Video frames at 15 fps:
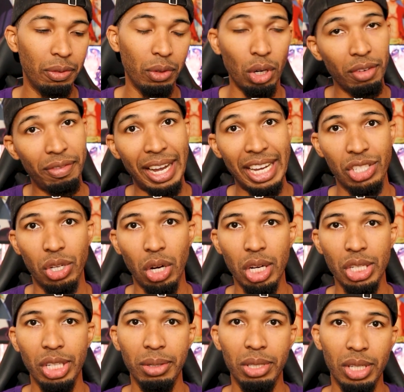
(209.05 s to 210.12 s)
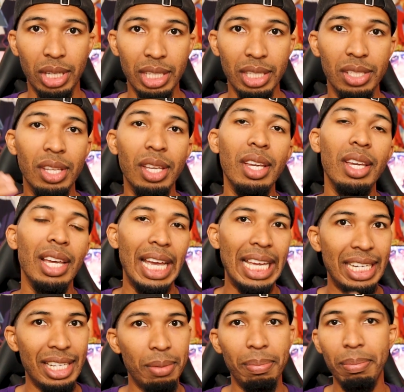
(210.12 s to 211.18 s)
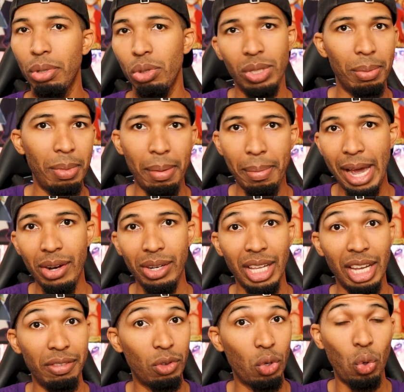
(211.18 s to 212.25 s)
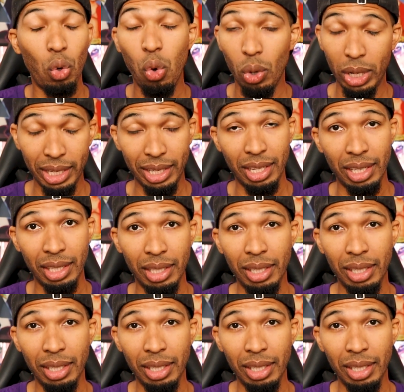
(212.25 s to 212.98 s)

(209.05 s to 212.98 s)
for fast charging because it did boost up my battery life quick.